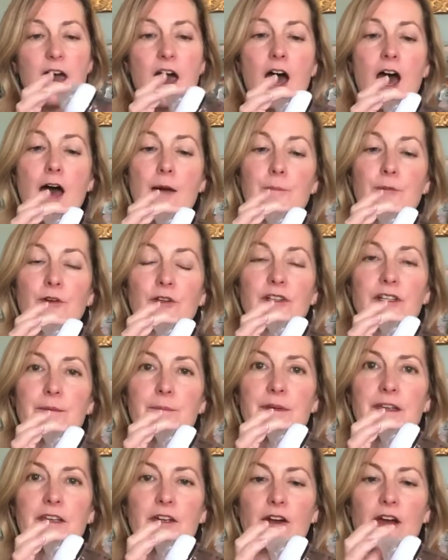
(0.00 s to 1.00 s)
upper lip
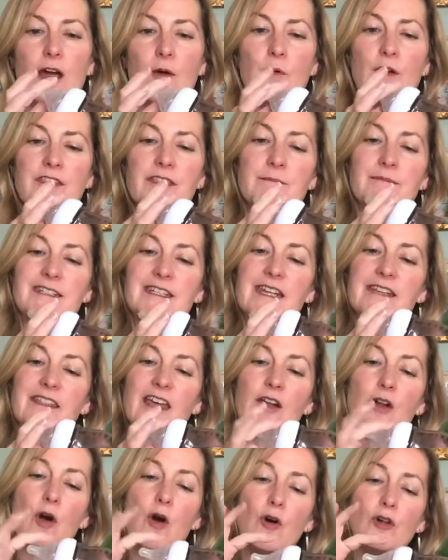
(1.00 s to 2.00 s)
here. I want them to take that
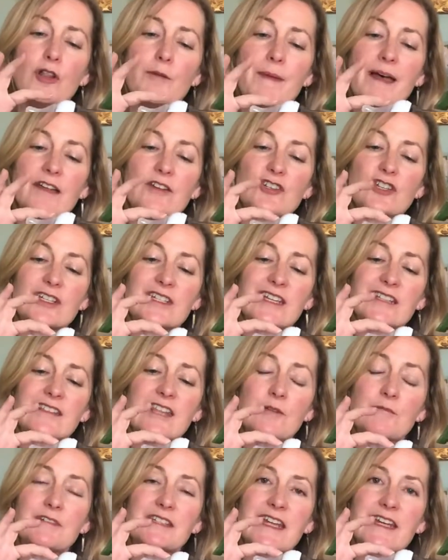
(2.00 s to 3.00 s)
whole amount, just like they
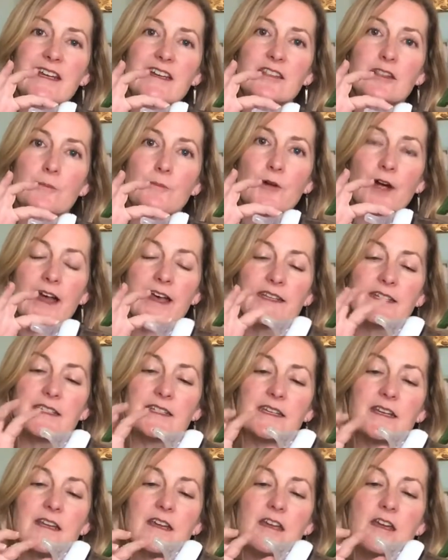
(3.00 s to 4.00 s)
would take at the
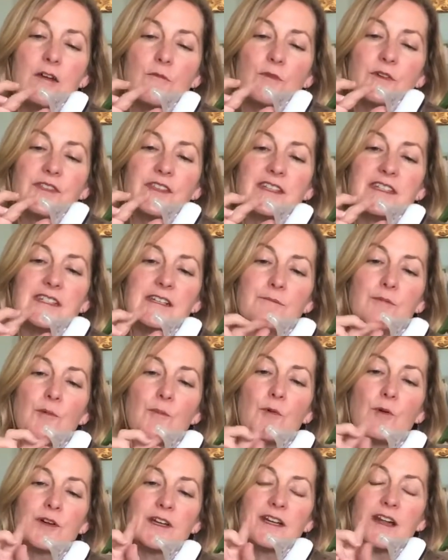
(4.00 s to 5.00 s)
breast, with this nipple
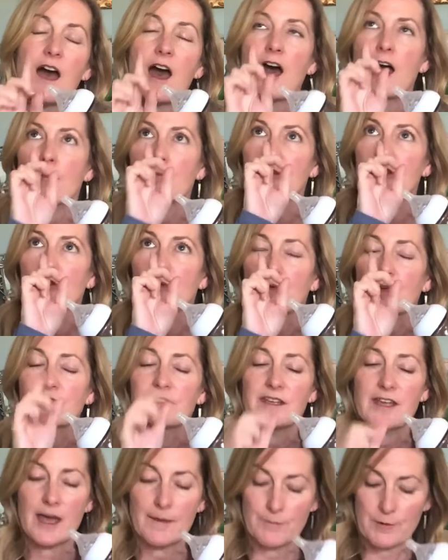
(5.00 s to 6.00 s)
pointed up toward
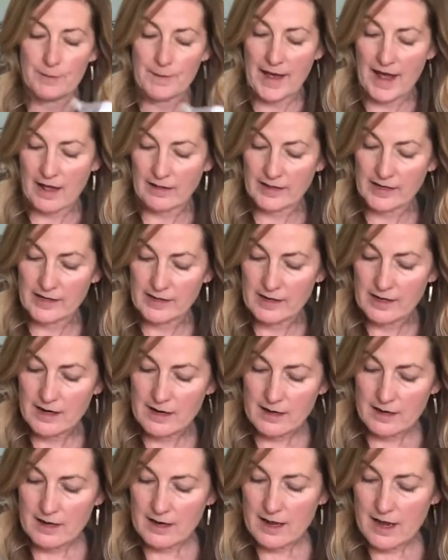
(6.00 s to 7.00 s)
the upper palate.
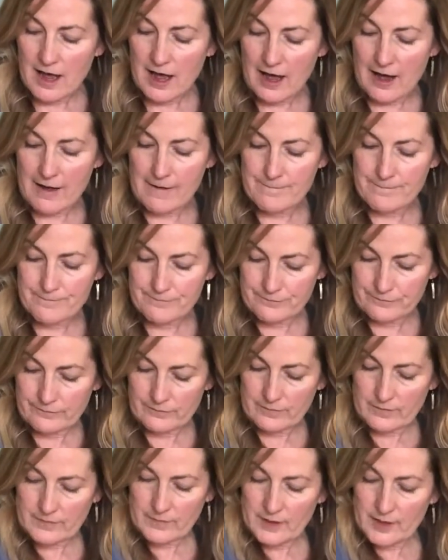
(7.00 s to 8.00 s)

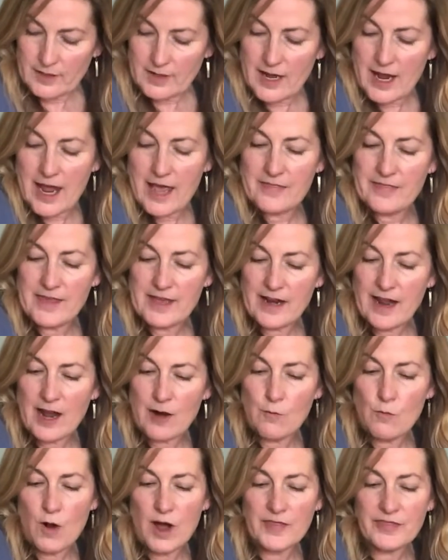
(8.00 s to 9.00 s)
And then I
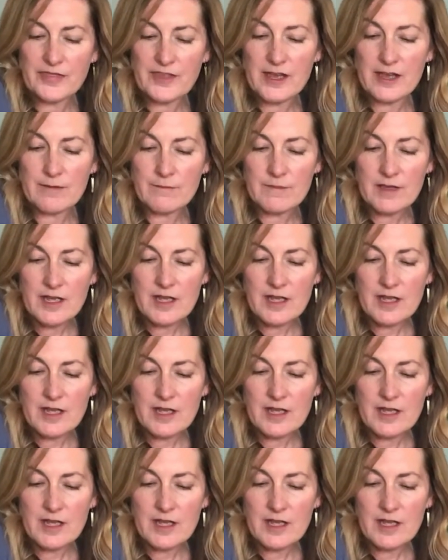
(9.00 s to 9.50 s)
want them